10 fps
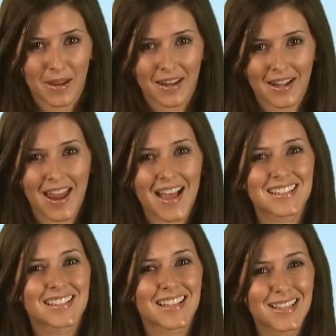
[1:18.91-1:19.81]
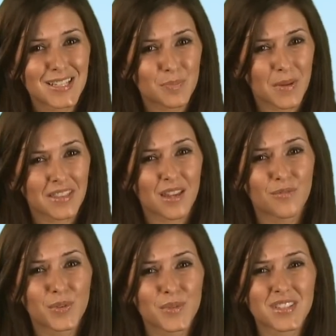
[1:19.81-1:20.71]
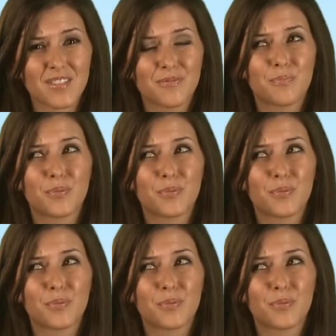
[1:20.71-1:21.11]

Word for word: made and has since been the influence of